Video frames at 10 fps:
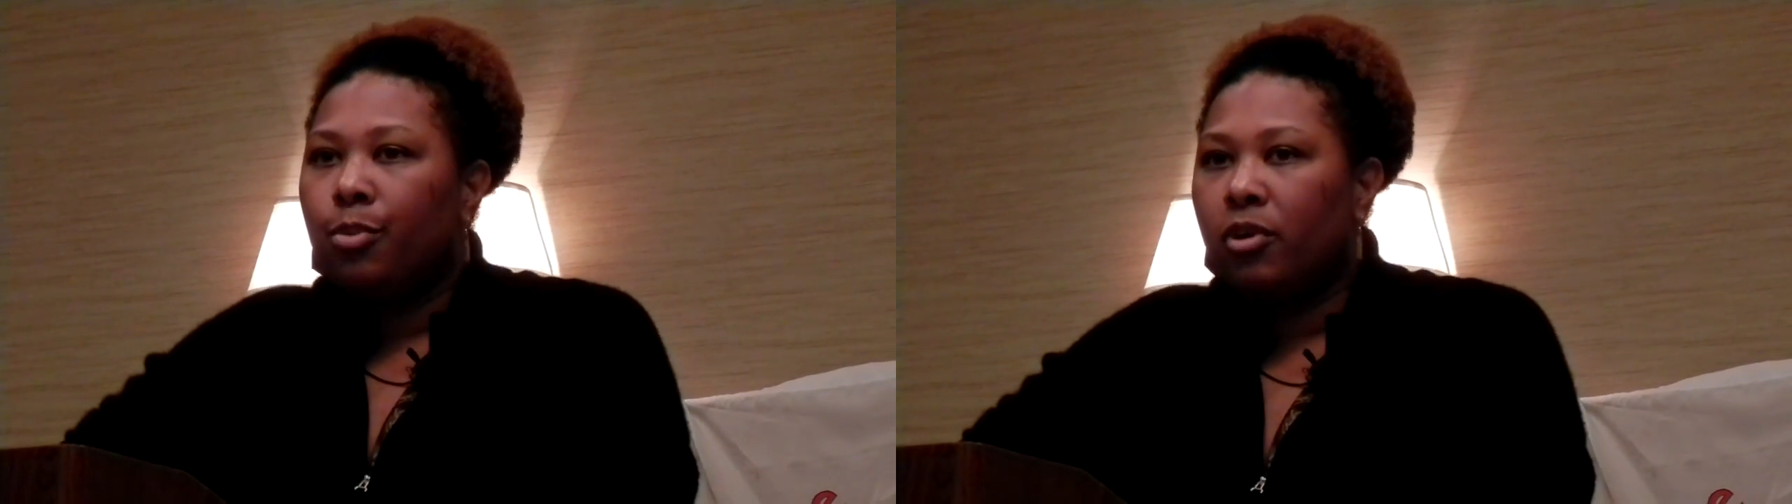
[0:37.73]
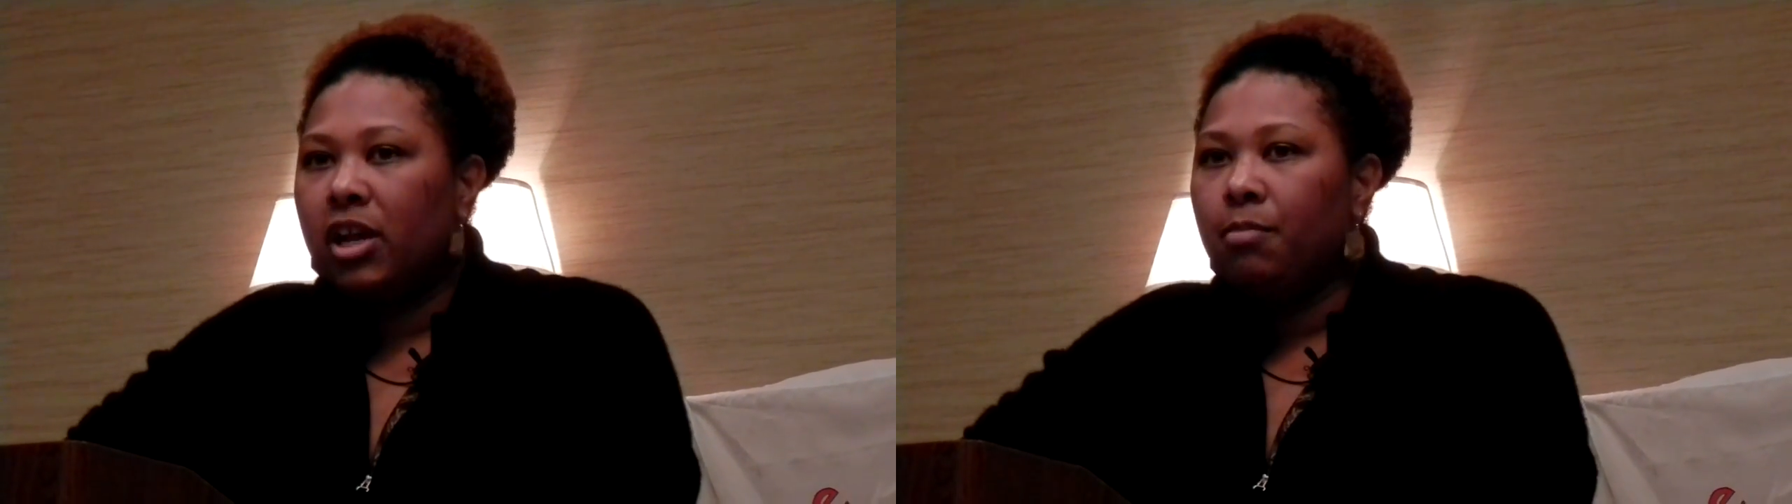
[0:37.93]

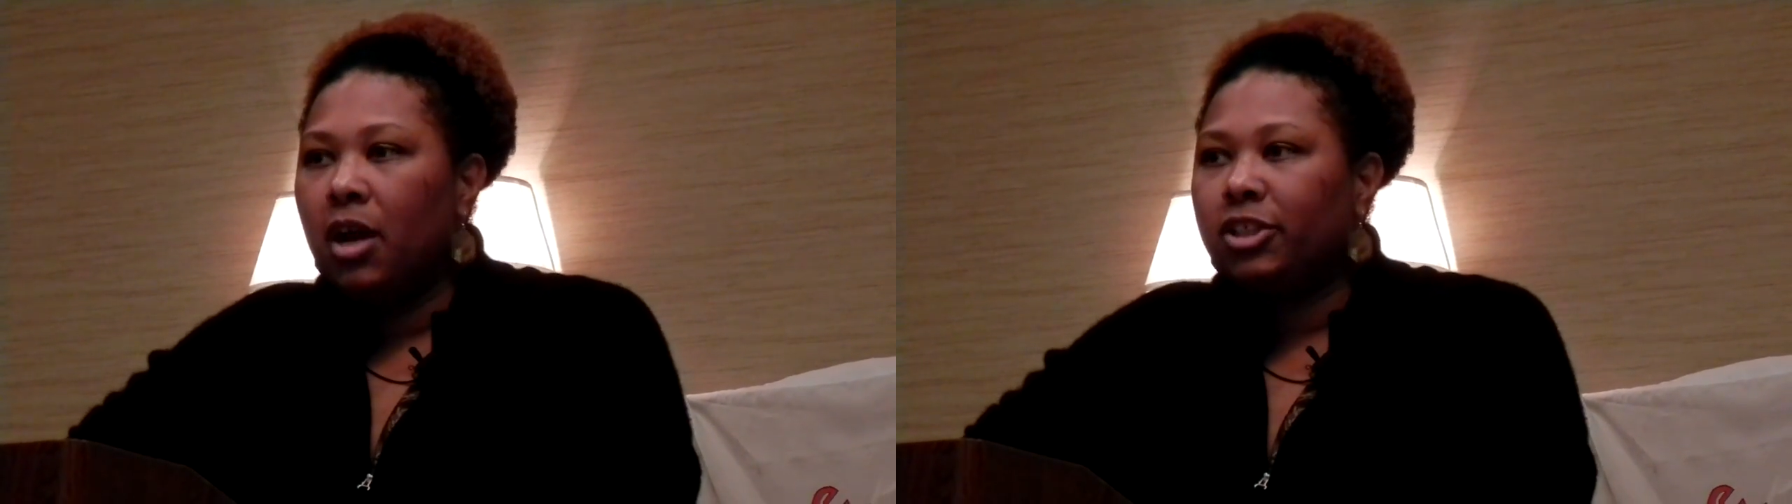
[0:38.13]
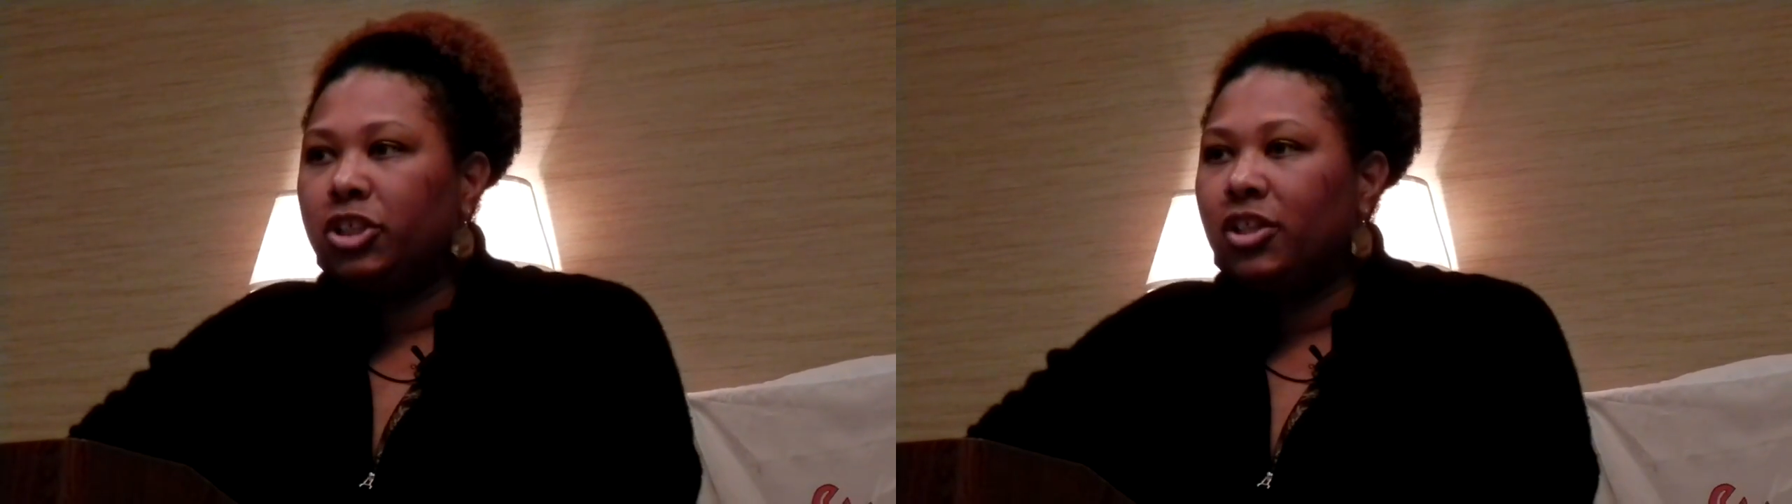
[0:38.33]
pretty
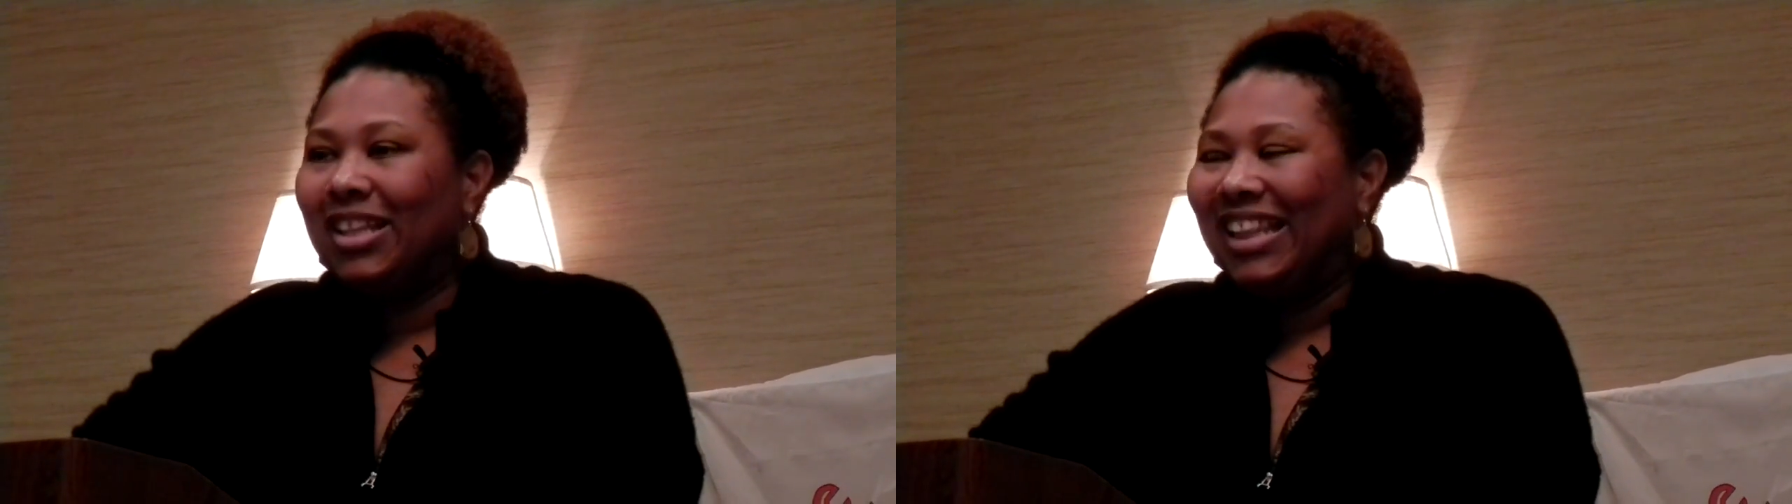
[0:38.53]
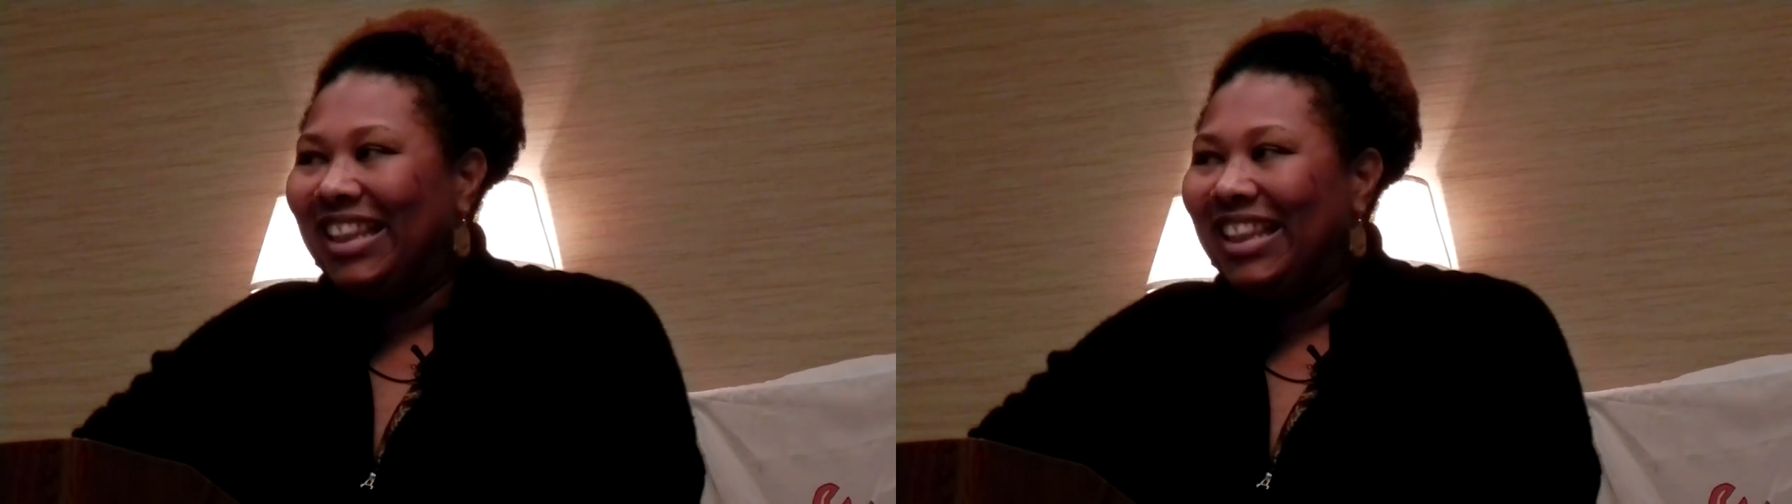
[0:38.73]
much the